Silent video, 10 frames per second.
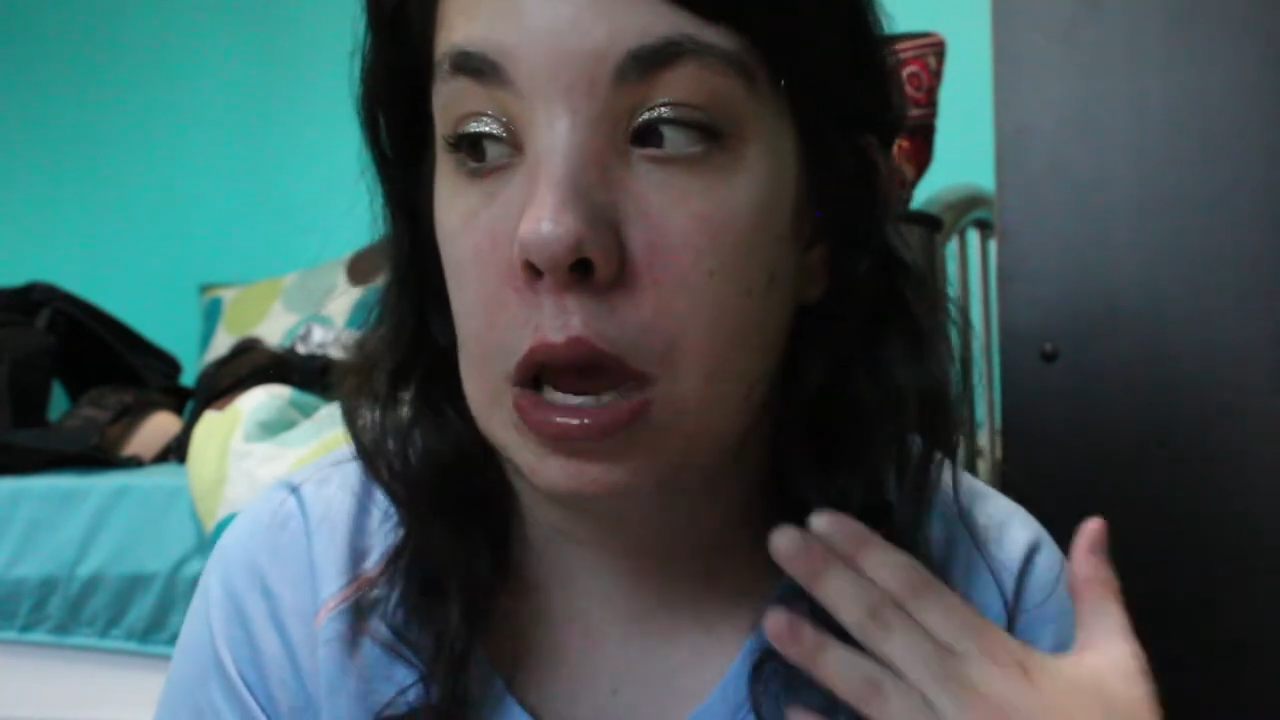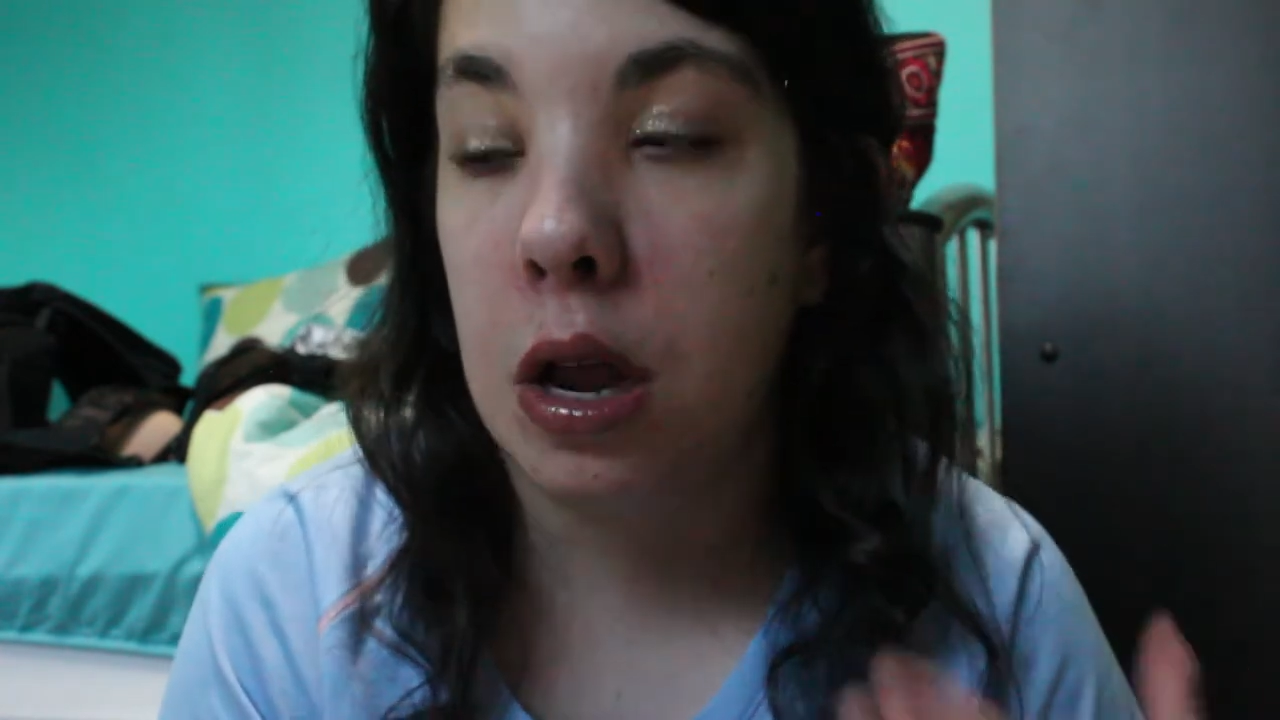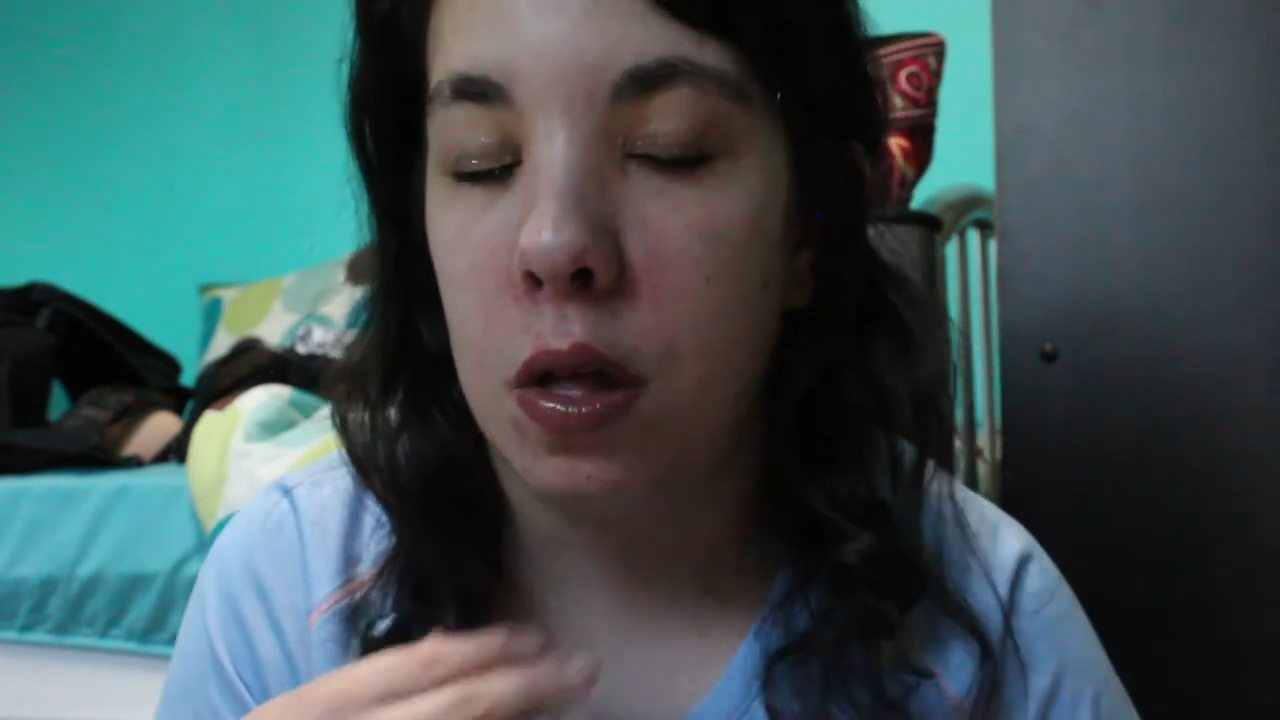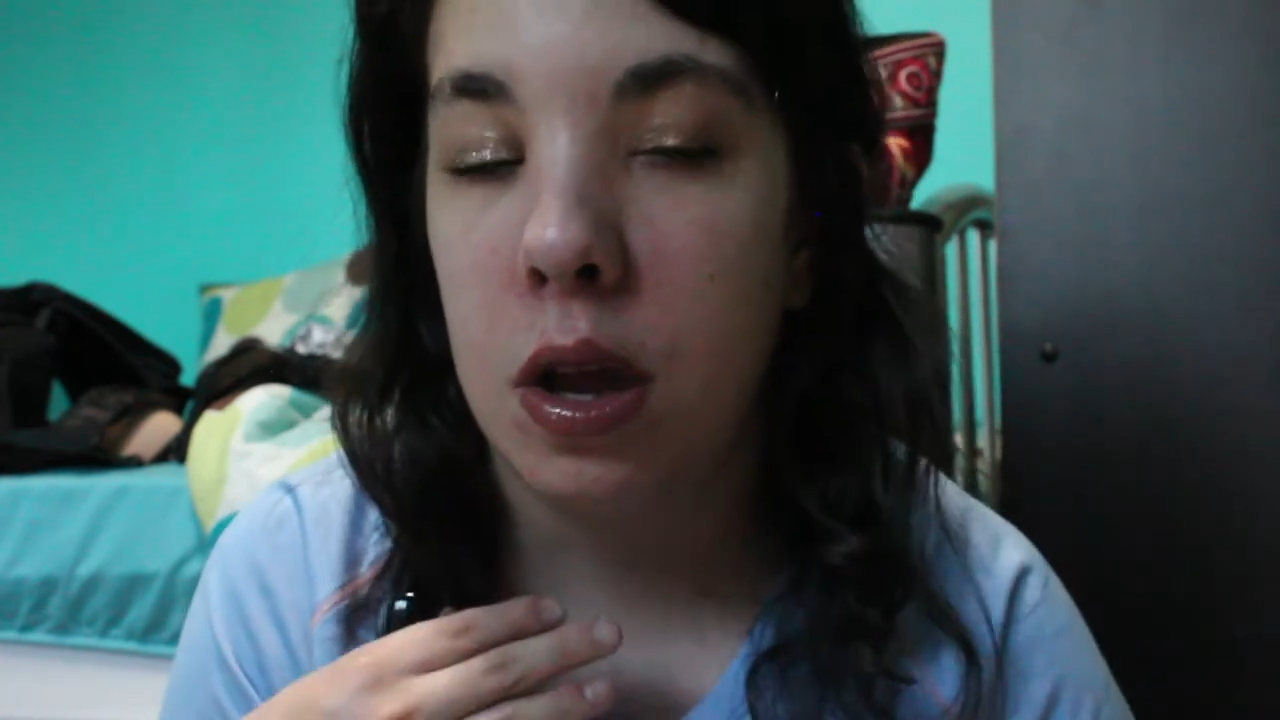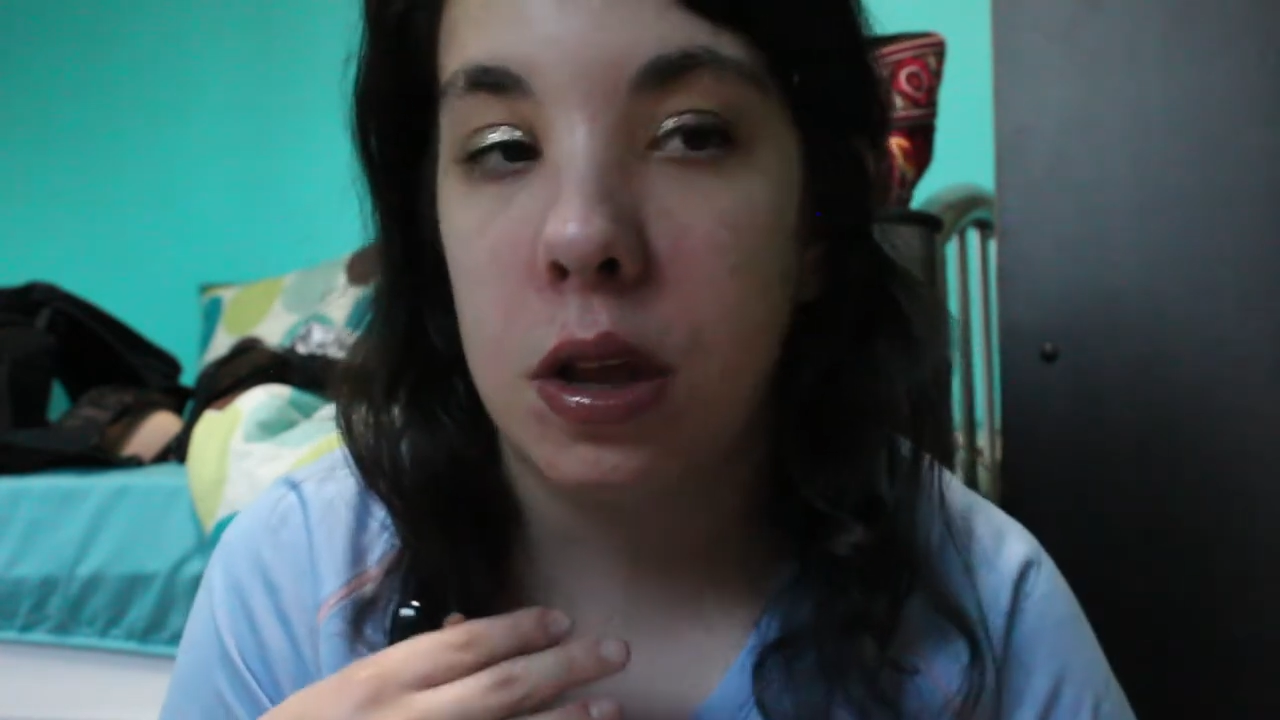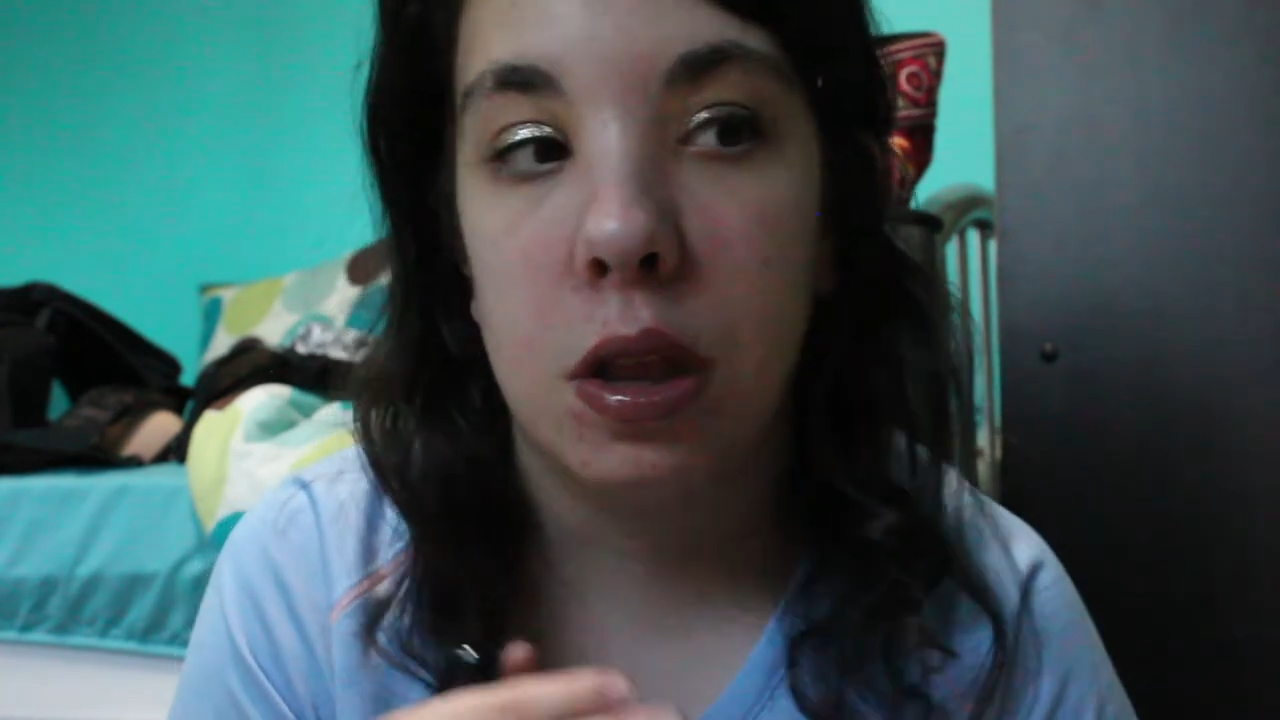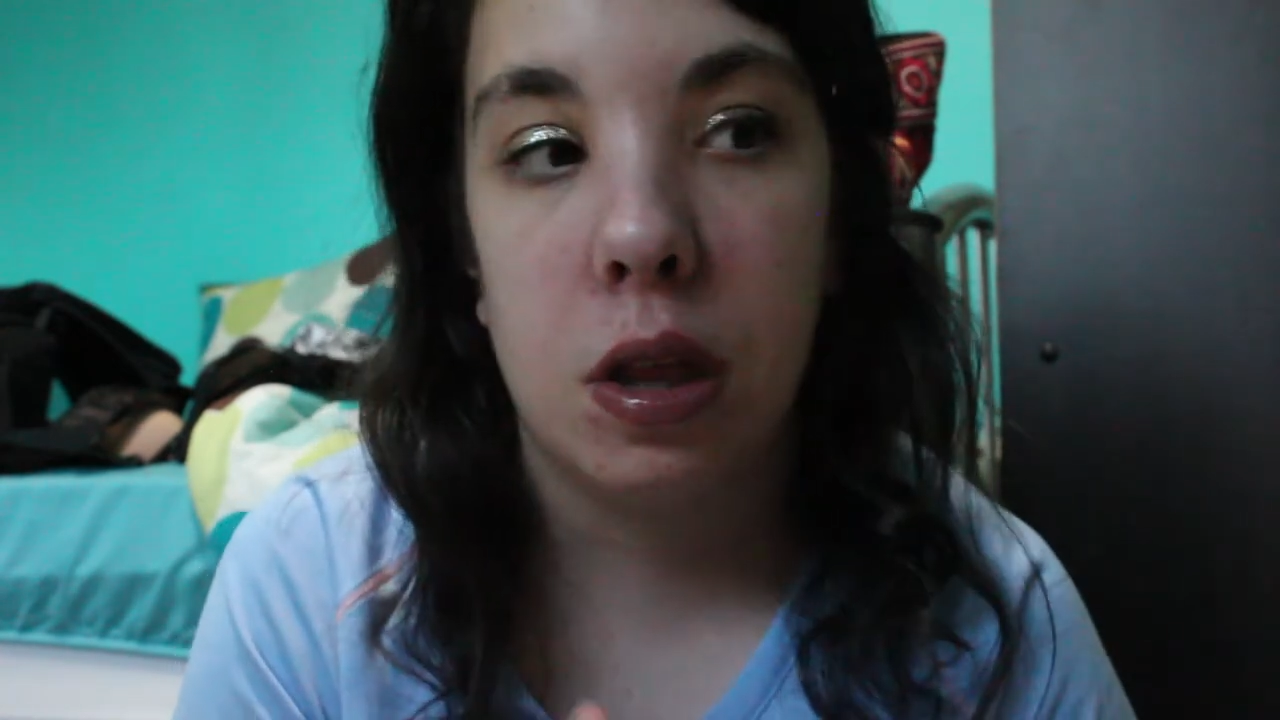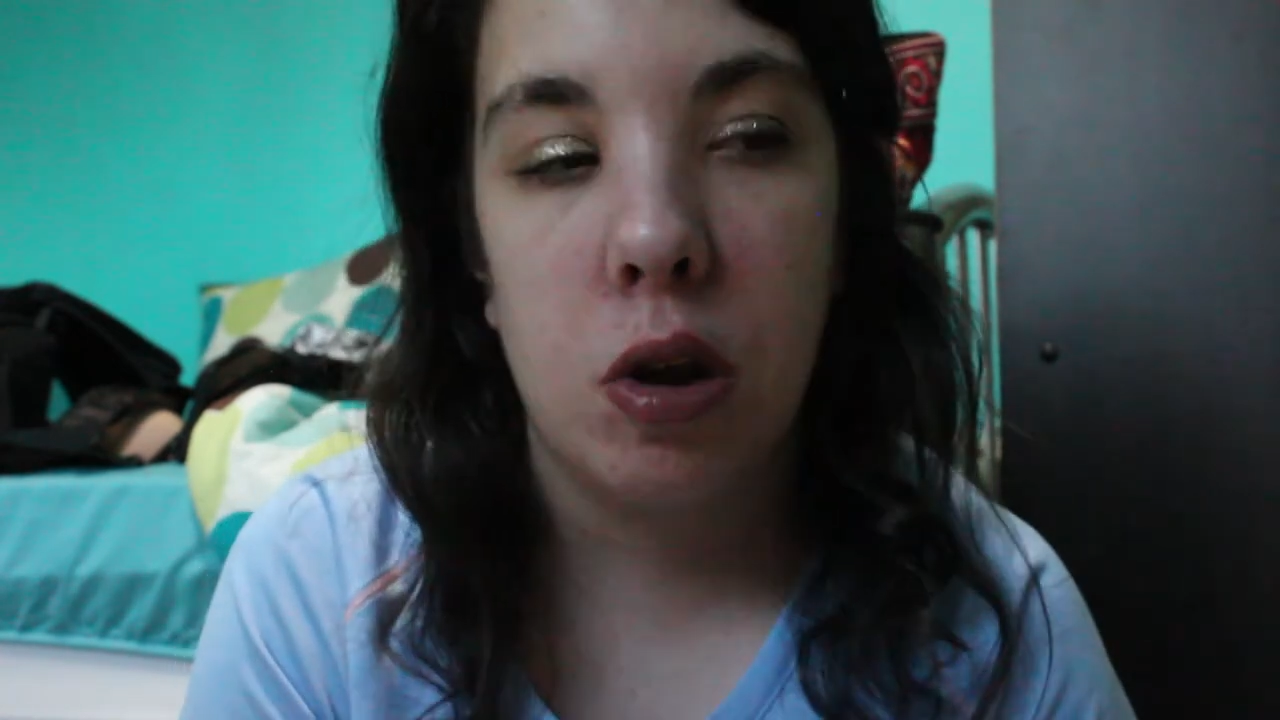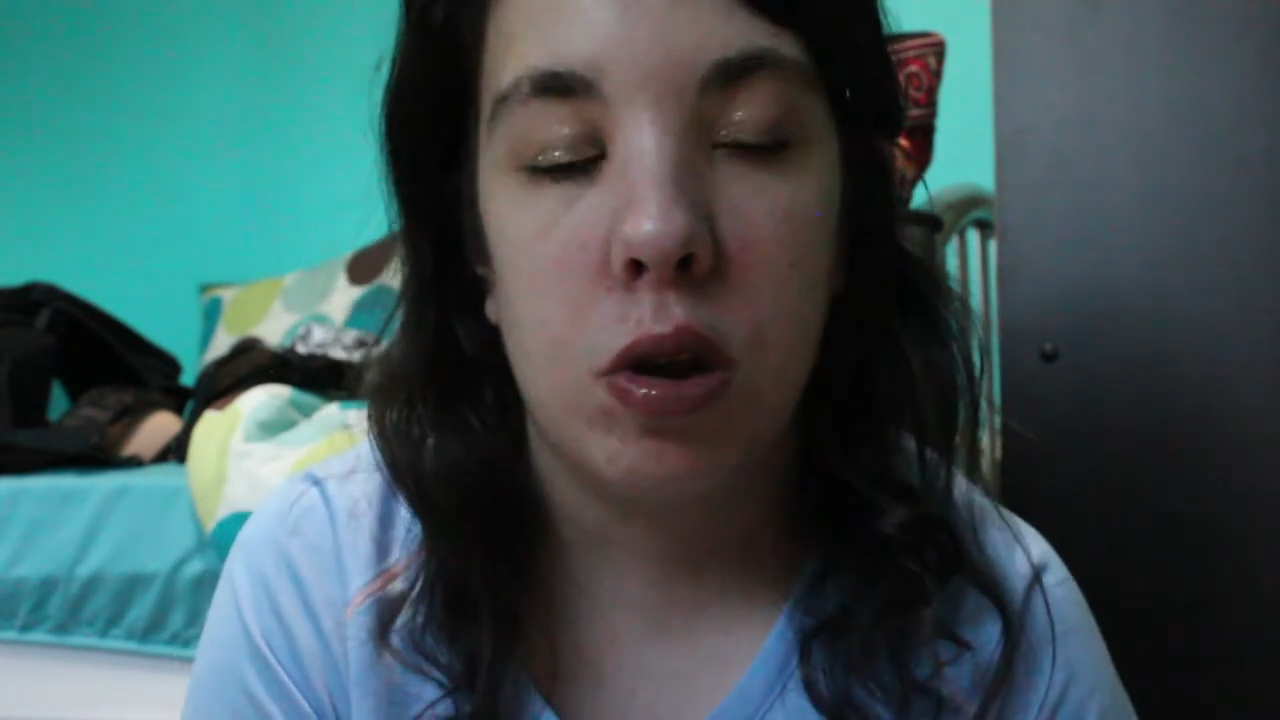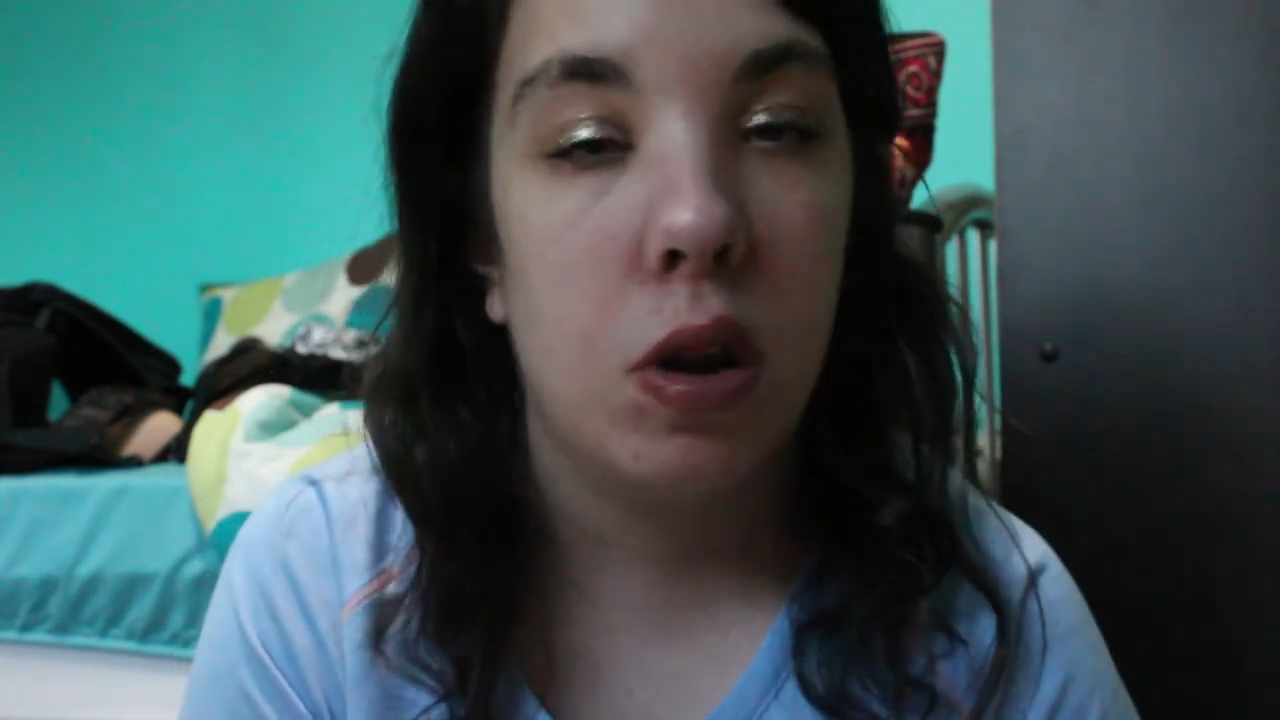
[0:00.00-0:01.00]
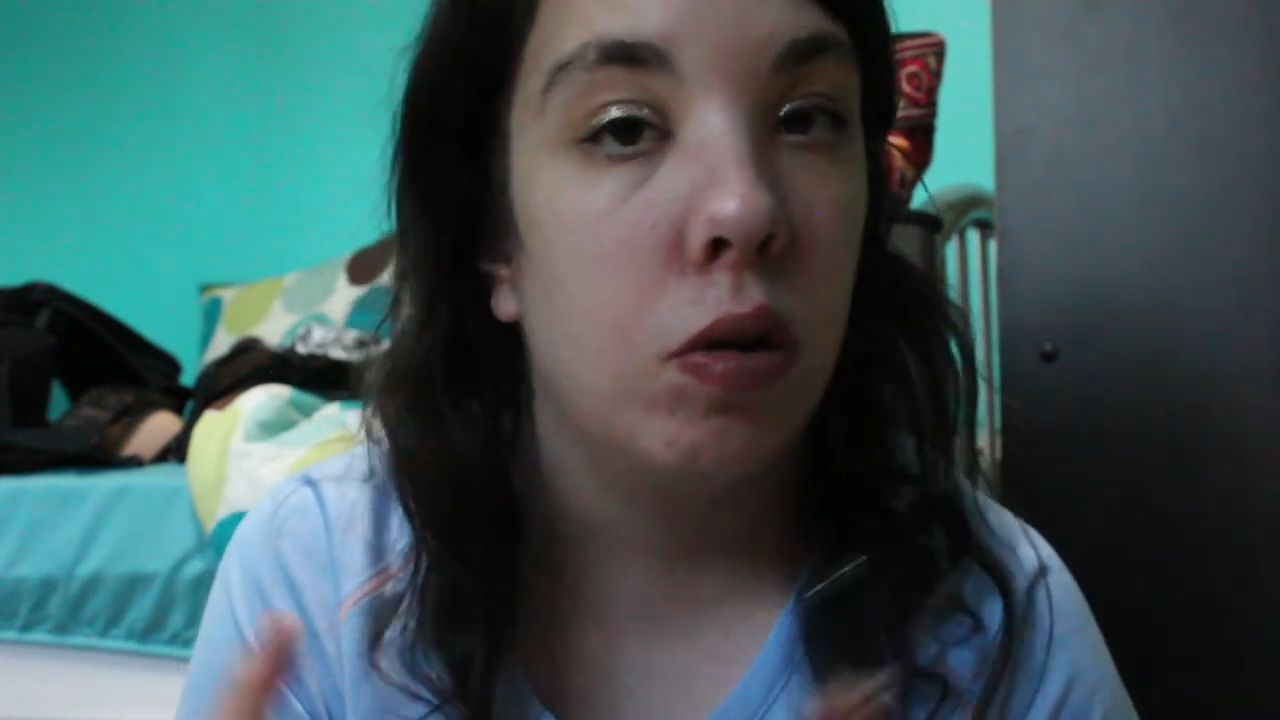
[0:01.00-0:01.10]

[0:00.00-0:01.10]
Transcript: tingling sensation.